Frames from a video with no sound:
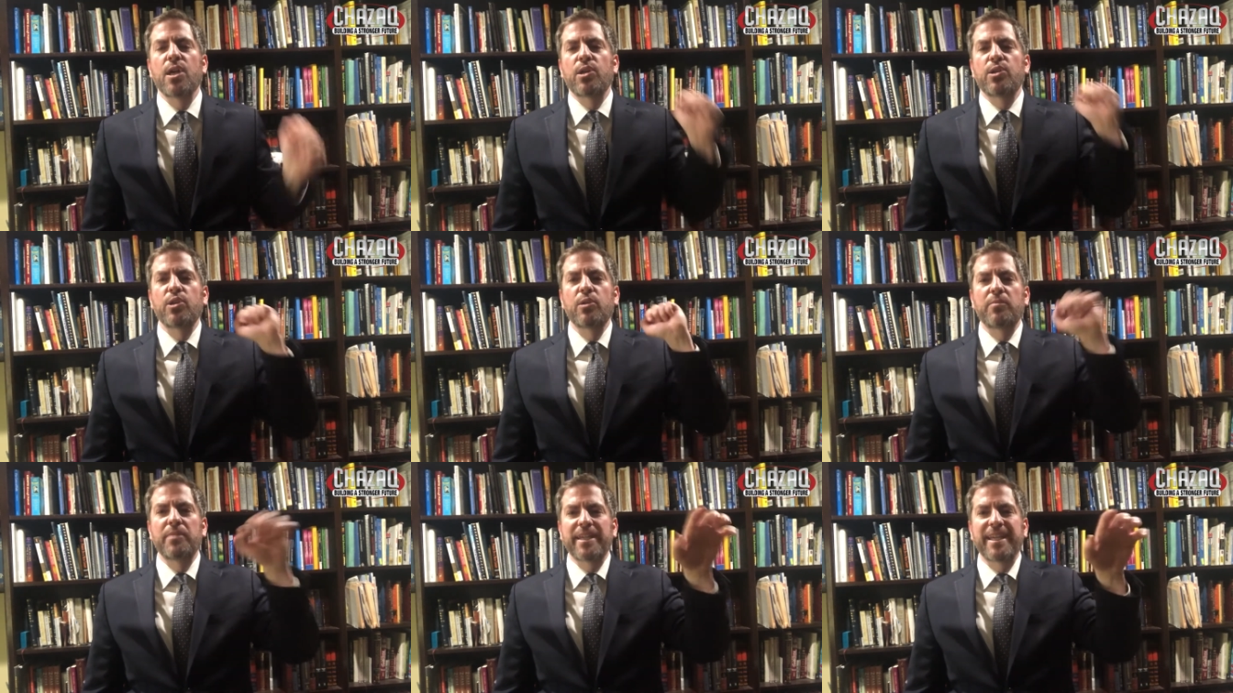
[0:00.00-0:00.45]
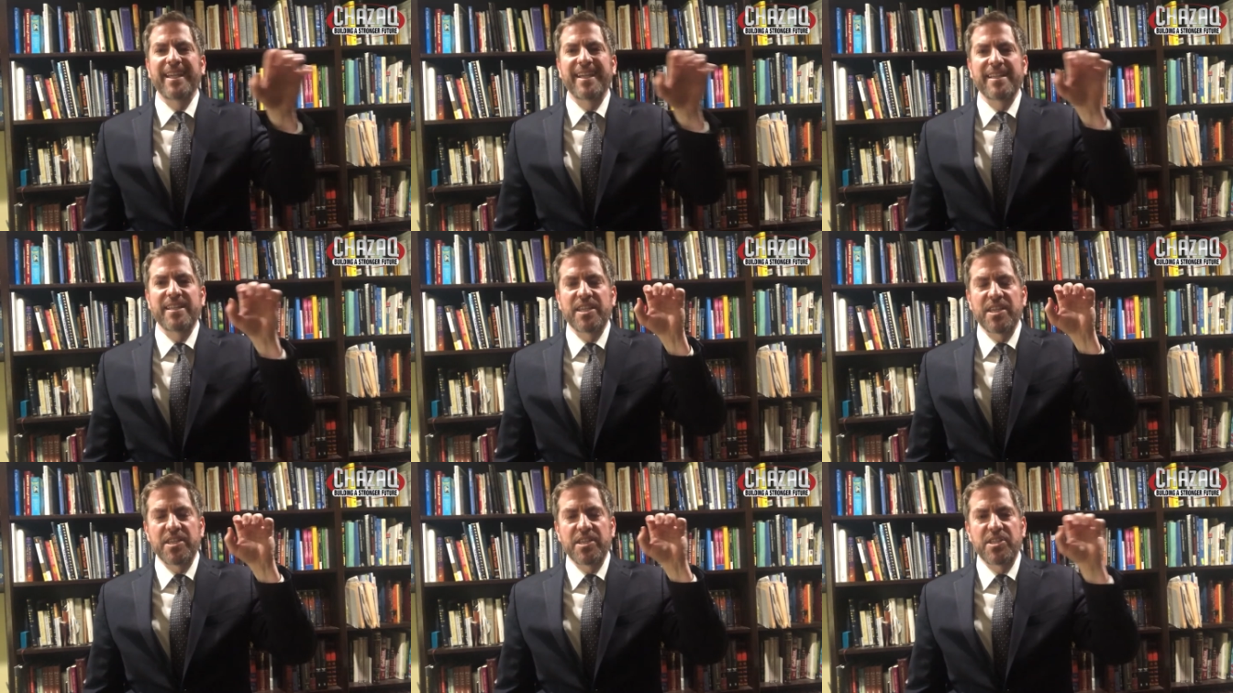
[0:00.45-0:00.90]
you'll
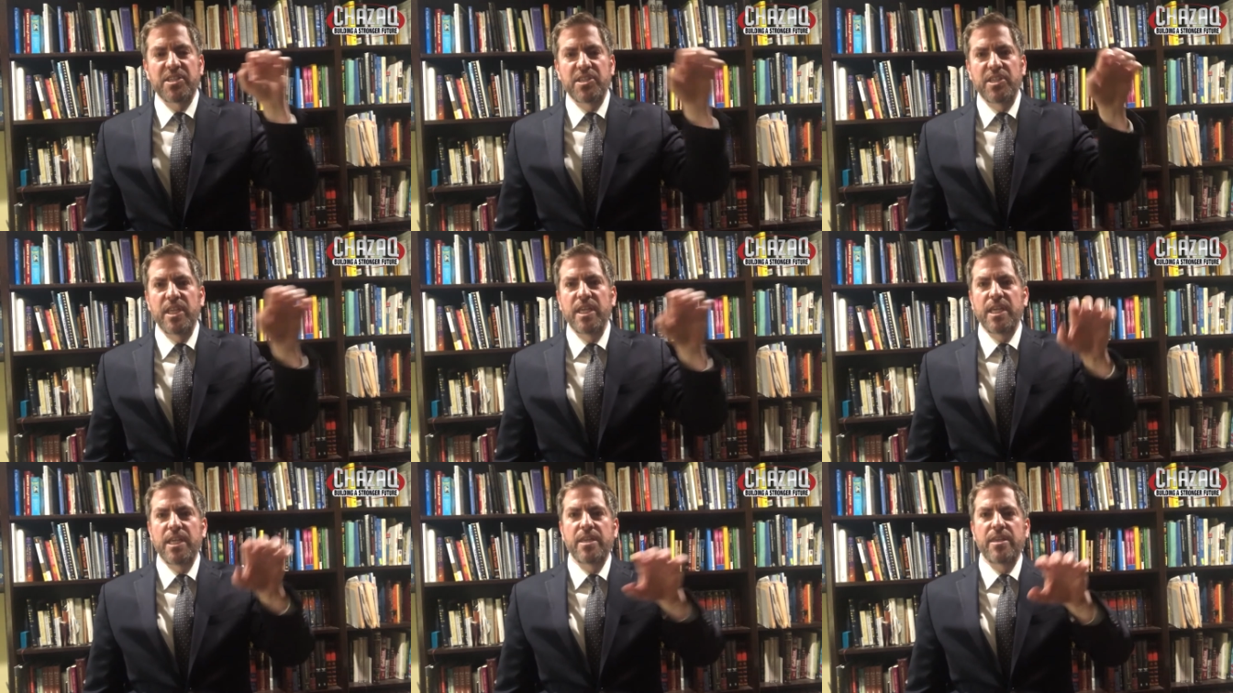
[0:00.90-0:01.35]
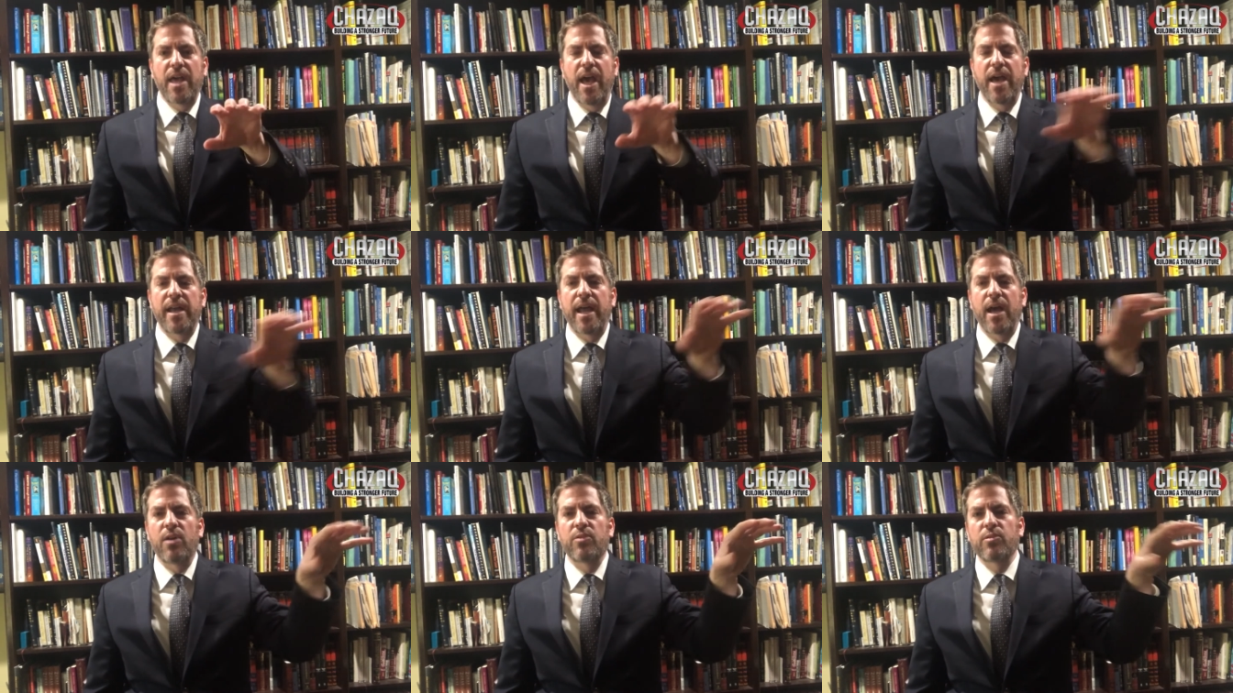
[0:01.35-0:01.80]
begin to see
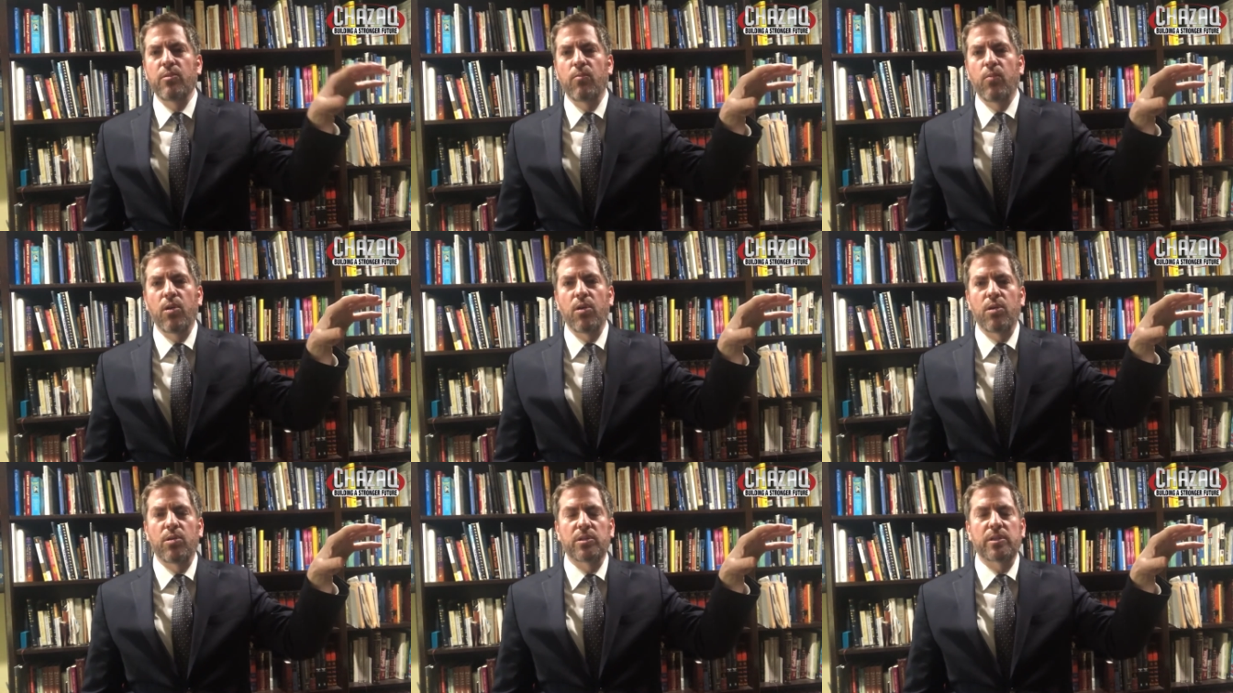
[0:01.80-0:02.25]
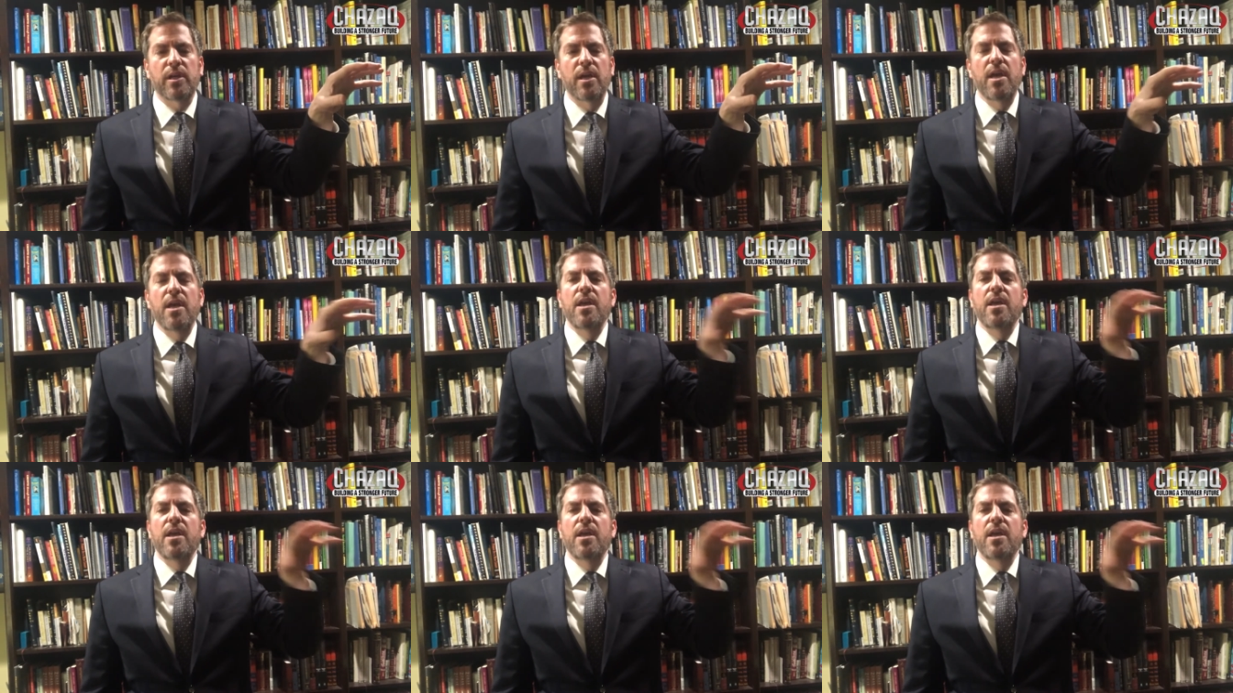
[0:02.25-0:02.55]
that out in the world.